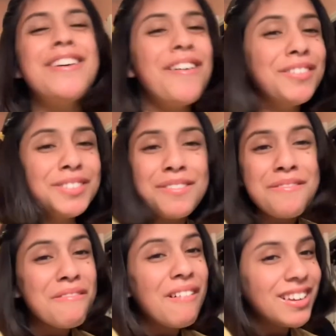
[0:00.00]
know,
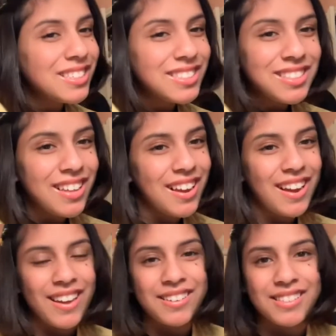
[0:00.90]
don't question that
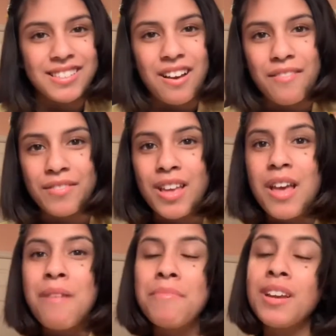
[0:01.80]
kind of stuff.
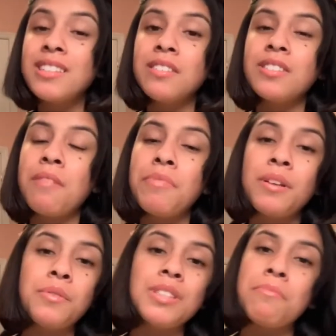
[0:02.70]
Because if
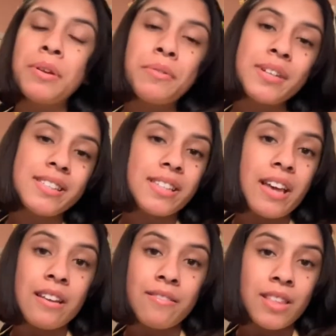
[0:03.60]
somebody, well, somebody wouldn't
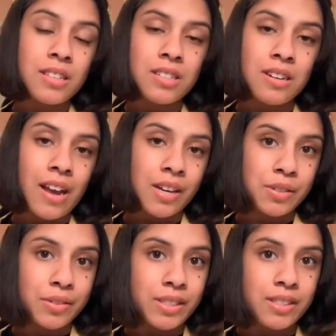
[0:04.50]
say it if they didn't
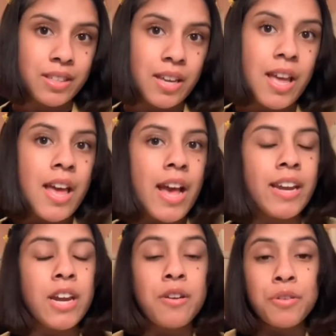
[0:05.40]
actually see it.
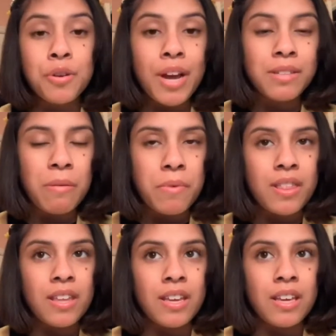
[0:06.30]
And I know you guys might be
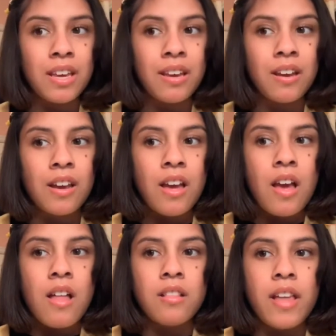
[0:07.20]
thinking,
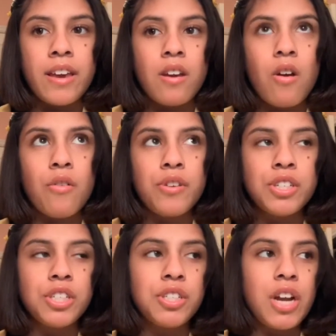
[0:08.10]
like, oh, they're
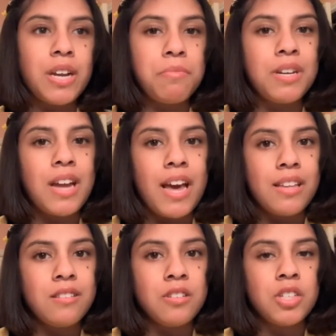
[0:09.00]
just trying to be
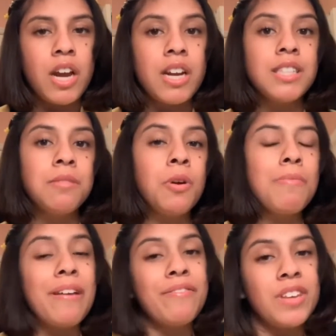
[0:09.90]
nice. They're trying not to hurt
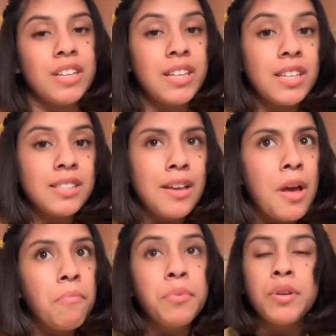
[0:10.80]
my feelings.
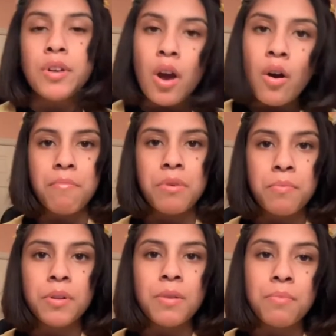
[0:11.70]
But no, and
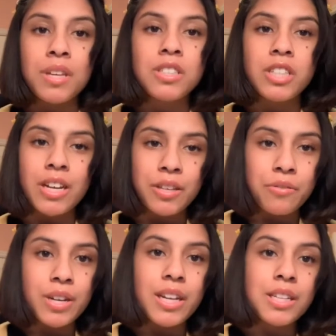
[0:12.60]
people are being
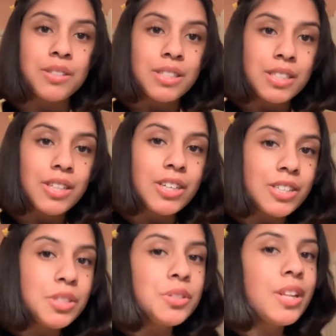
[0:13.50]
genuine. And you need to
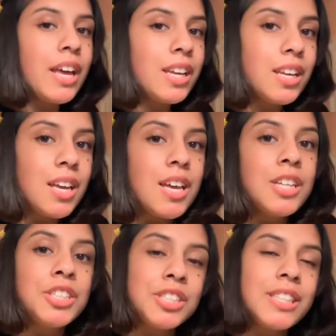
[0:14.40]
learn to, like,
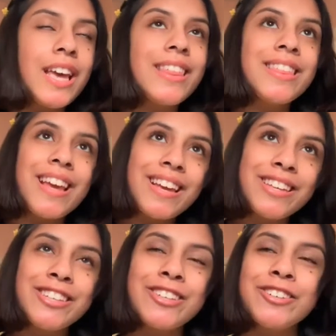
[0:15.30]
just say,
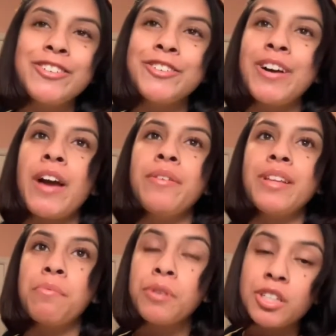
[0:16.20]
thank you. I
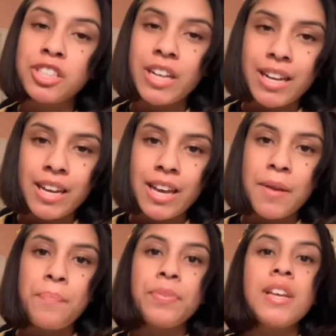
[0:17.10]
really appreciate
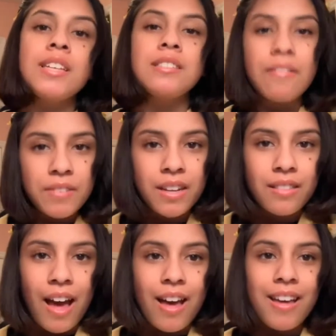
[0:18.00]
it. Stuff like
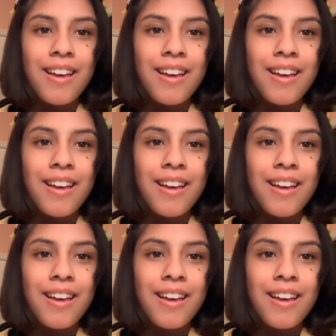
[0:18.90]
that.